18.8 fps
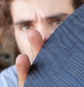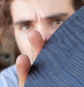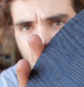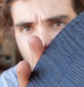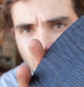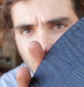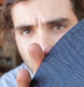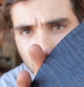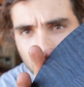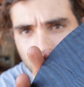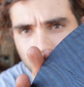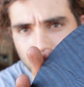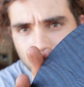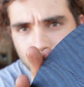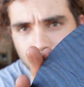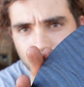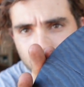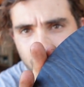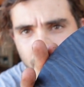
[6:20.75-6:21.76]
And
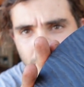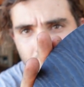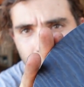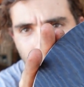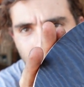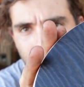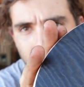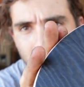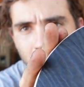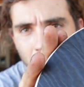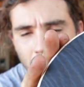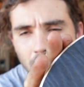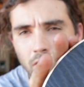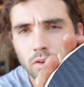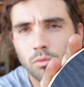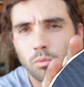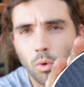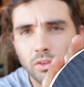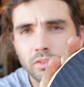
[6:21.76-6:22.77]
I kind
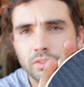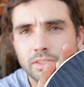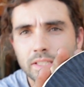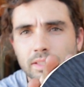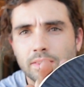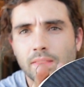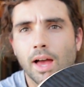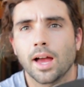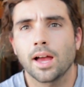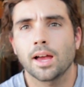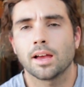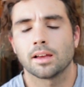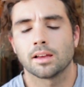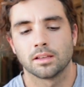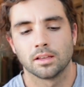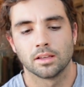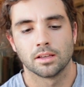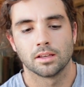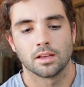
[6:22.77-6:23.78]
of wanted that,
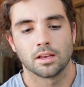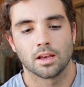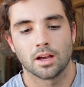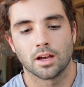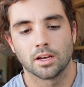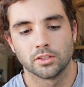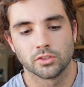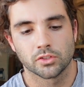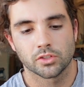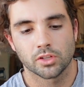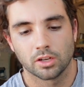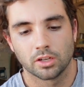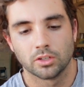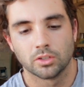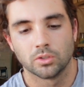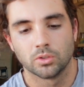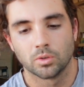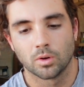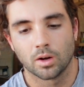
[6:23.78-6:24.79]
and
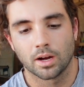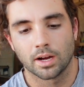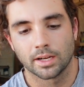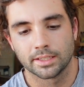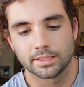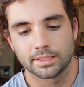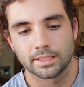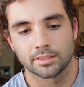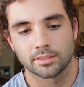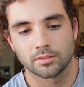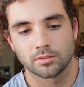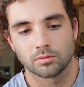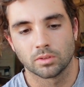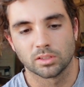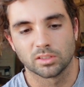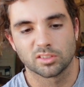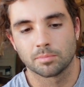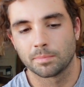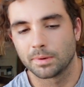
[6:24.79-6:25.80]
so I didn't
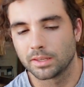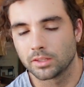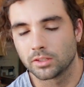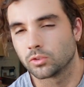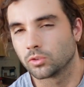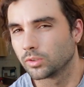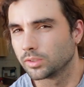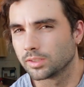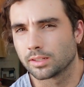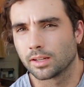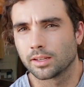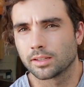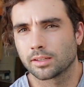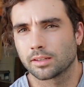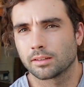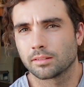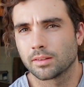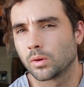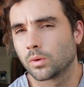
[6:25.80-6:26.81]
want to make the joins like,
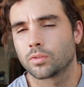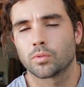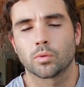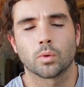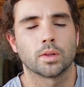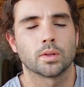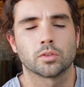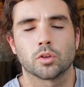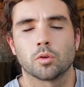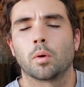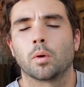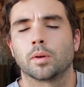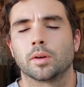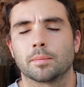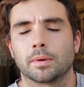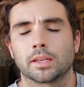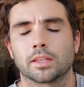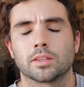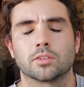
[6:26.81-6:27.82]
I thought there was no point
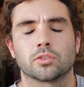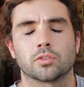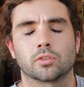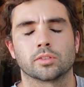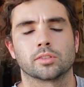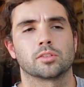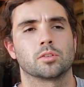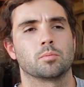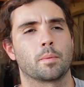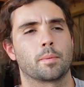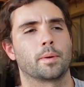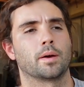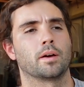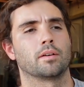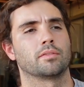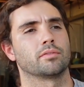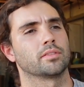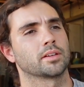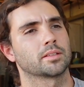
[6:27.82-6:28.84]
in making the joins super
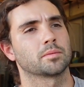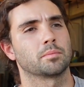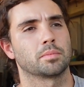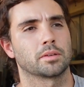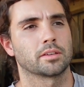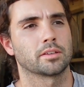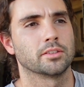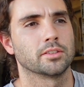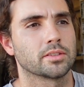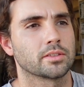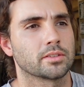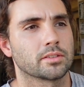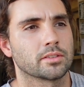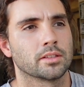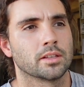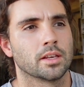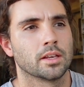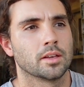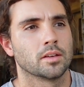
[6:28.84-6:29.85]
perfect, because
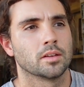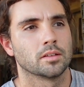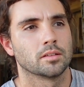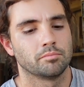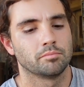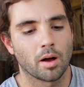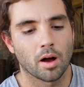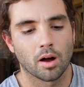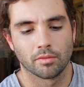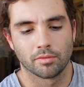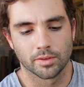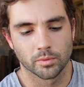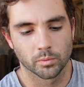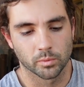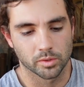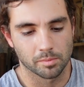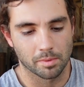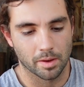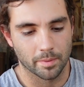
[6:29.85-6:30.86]
part of it
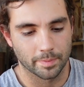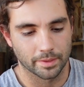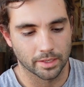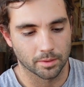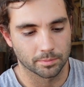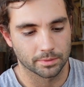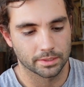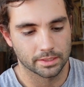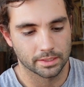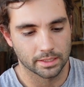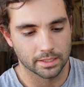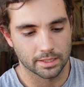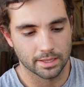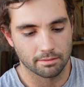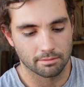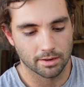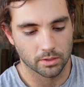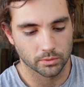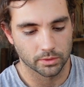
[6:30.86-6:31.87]
was about being able to see
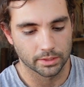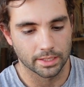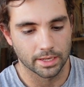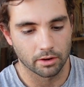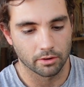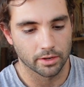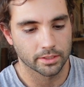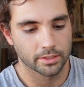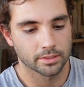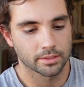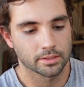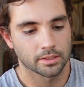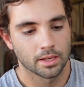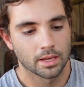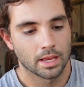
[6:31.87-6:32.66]
that rounded arris.